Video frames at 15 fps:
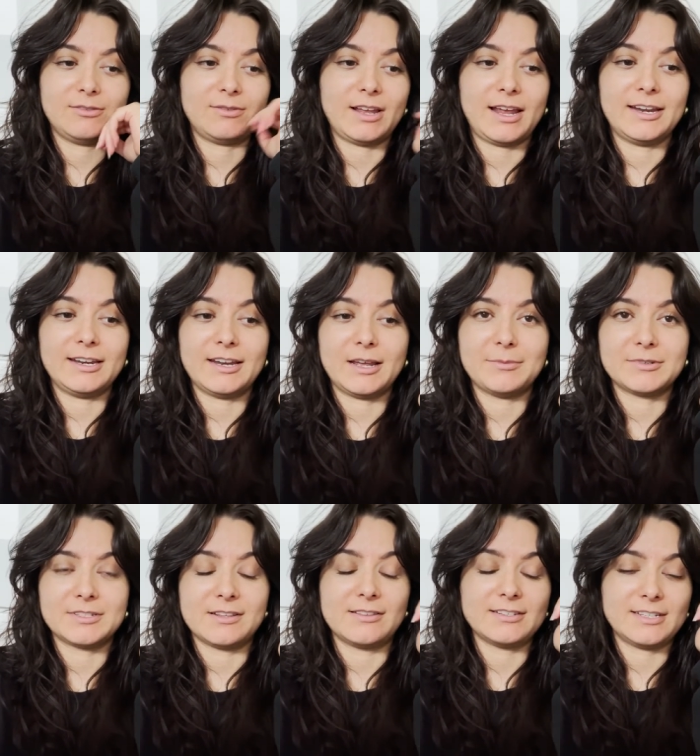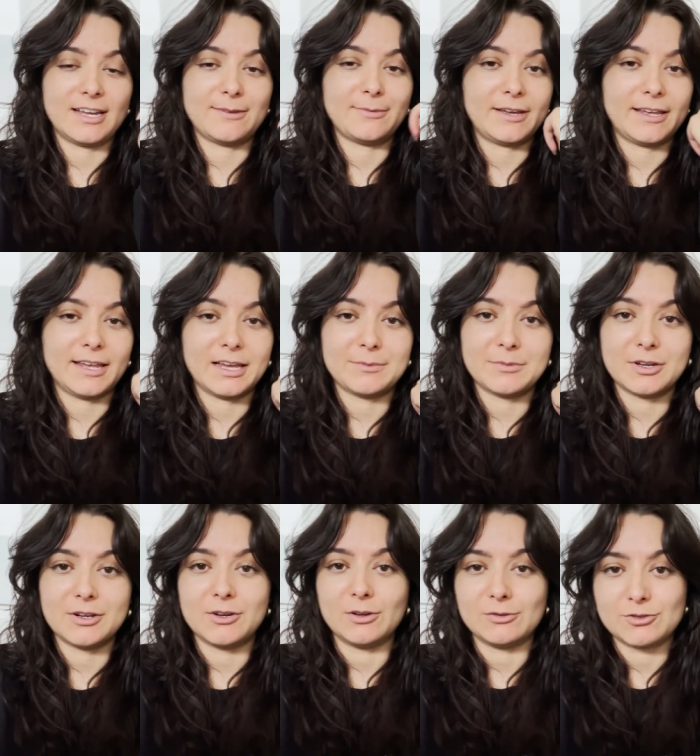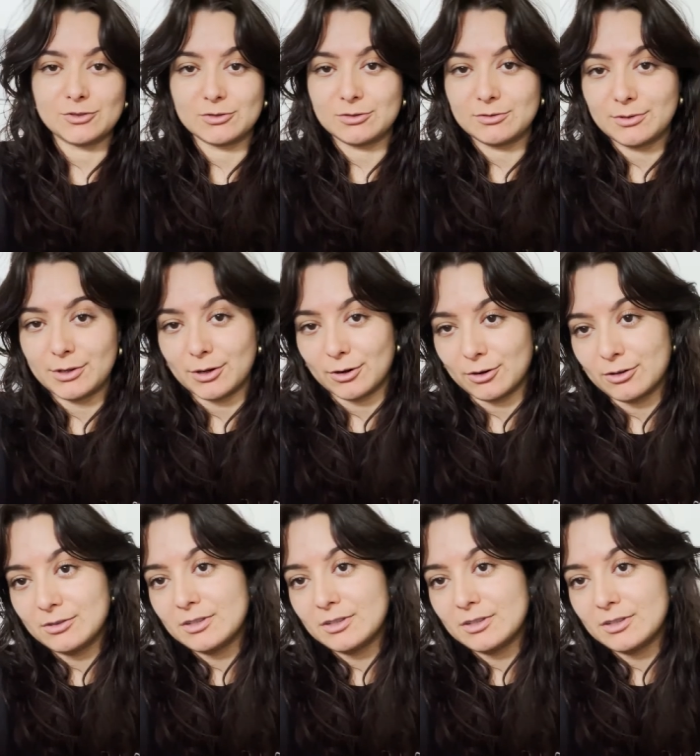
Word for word: 99% of the time I am a neutral girl.